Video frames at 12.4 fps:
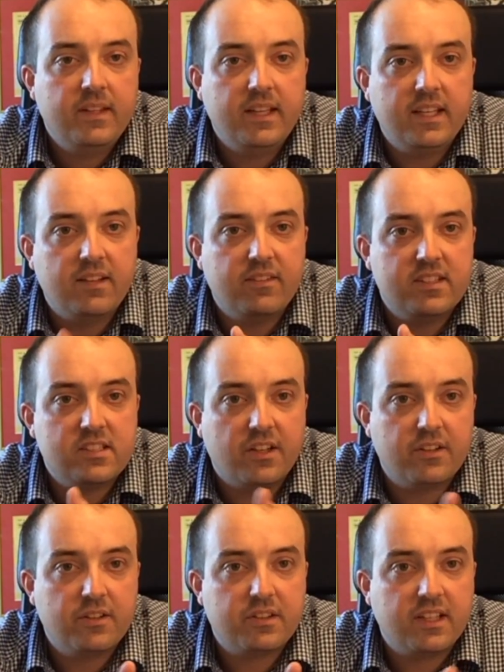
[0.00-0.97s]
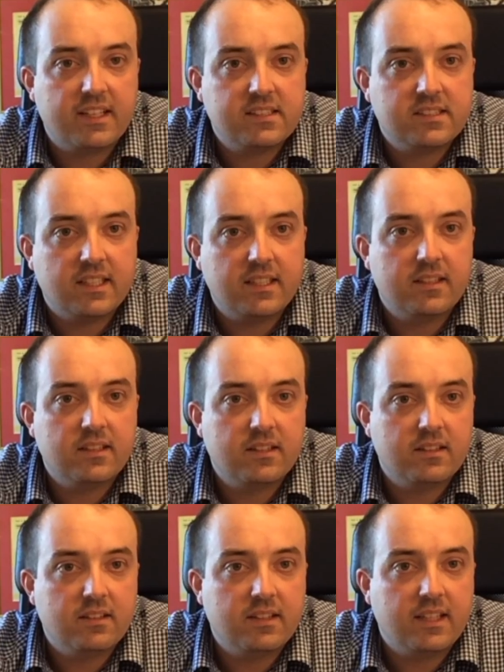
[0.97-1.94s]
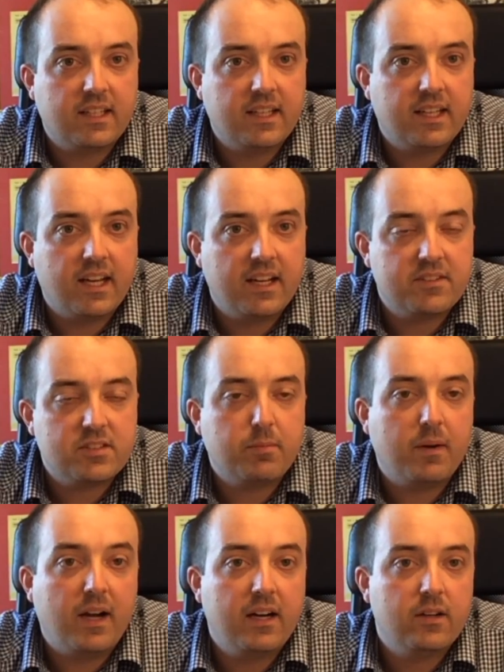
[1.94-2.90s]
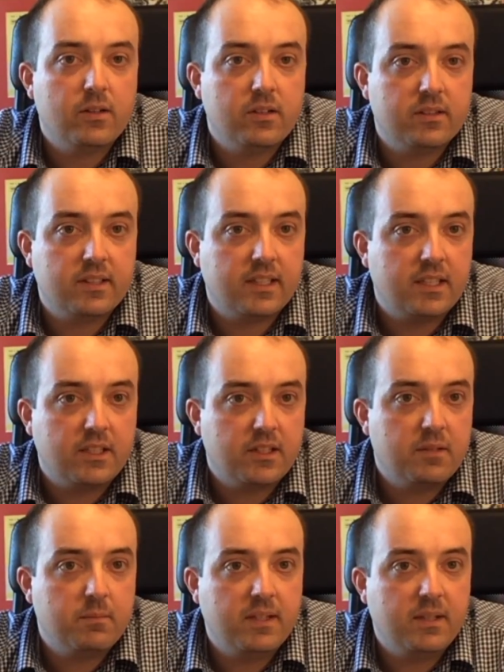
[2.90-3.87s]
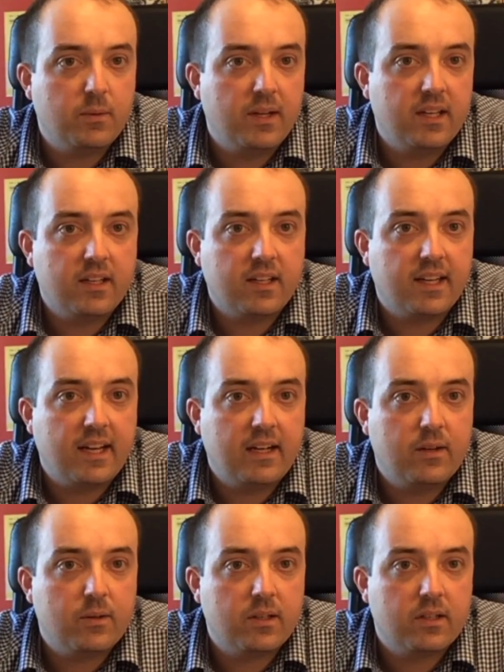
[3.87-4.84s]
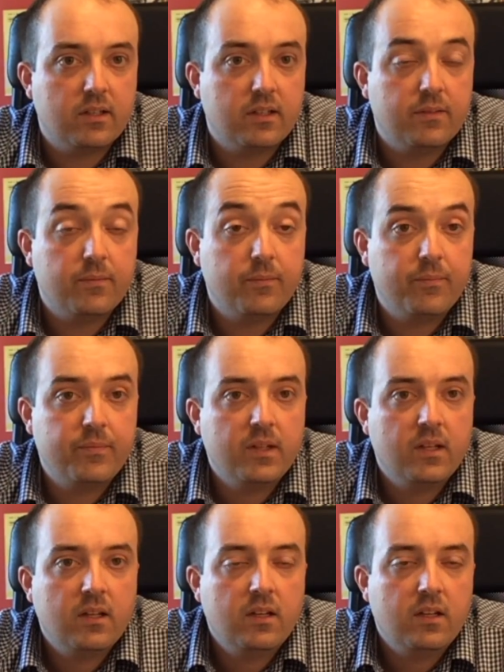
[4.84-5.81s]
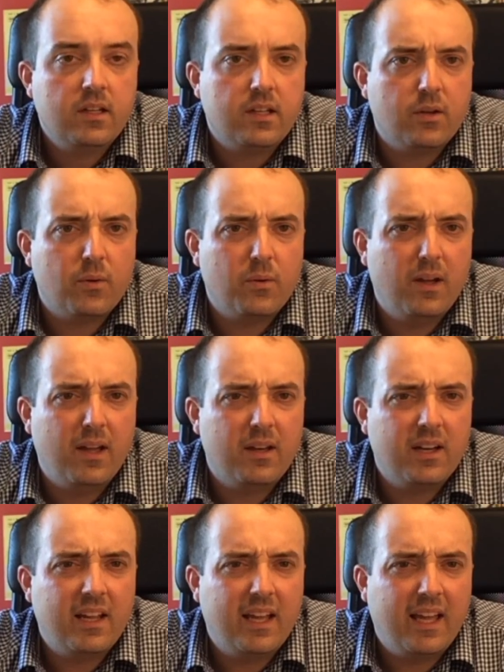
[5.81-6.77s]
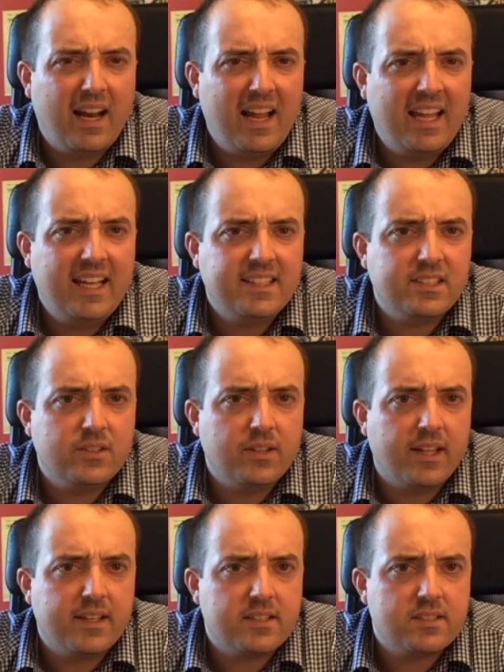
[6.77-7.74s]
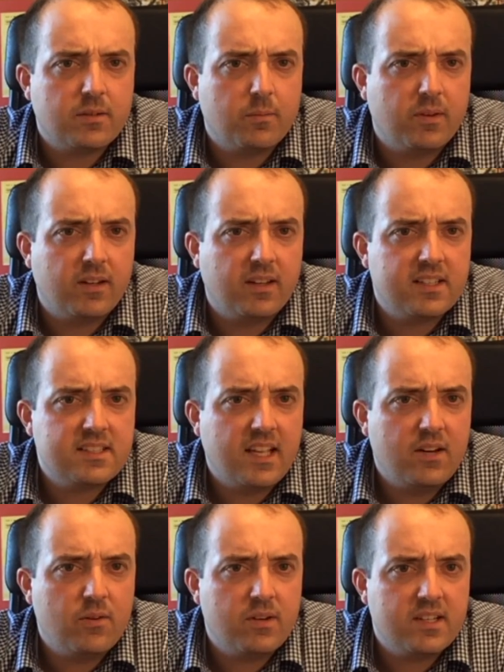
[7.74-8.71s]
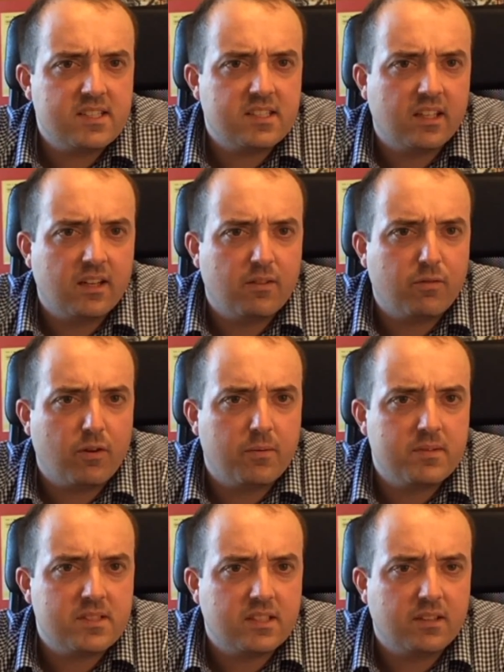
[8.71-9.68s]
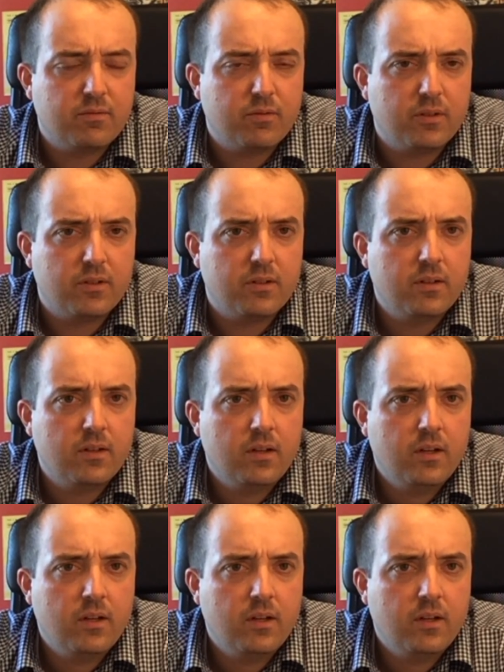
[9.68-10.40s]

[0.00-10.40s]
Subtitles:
any of these other things, they can kind of spiral, and you could be waiting an hour, and and I hate to do that to somebody, because I don't want to sit in a pharmacy for